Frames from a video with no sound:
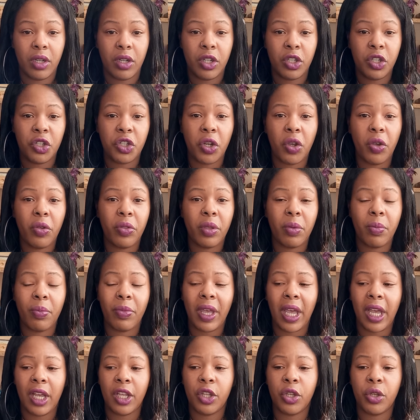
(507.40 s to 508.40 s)
Show them
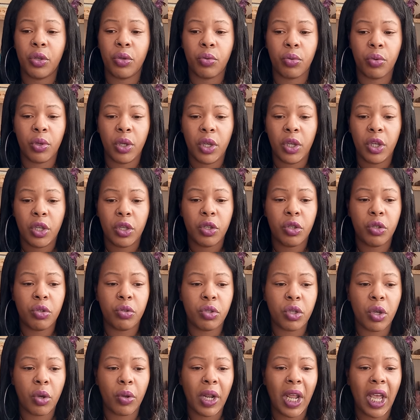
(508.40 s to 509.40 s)
that you
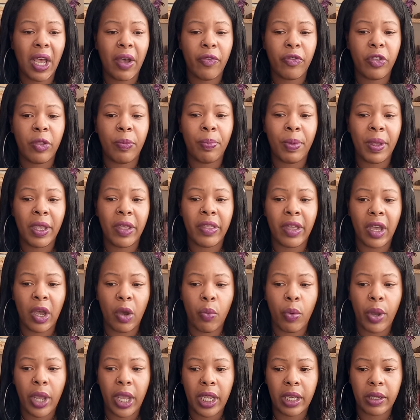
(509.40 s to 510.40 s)
don't have to be that
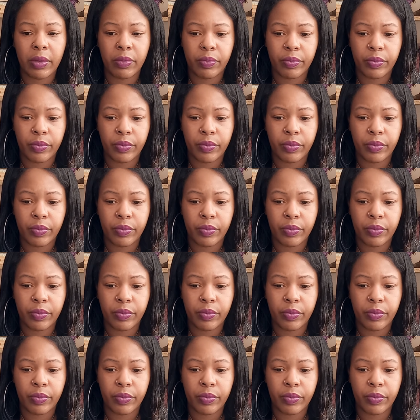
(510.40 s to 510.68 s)
way.